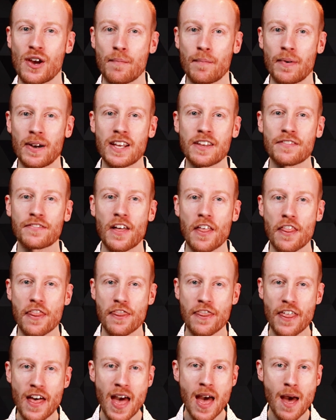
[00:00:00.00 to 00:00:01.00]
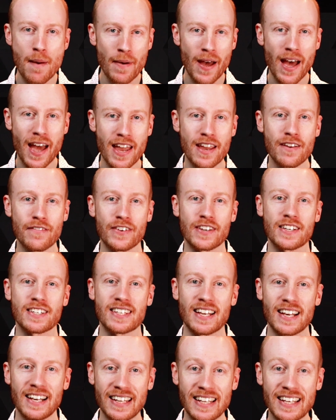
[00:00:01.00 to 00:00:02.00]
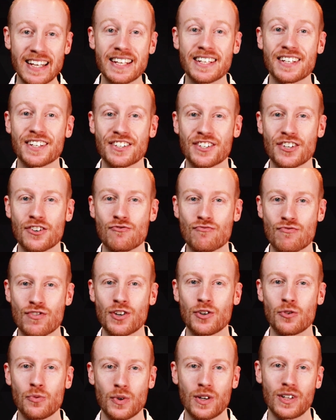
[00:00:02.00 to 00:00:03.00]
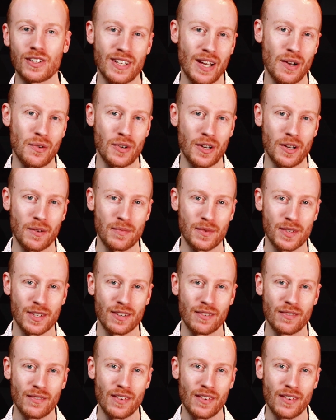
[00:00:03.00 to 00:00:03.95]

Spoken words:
believe that their behaviours lead to real-world outcomes.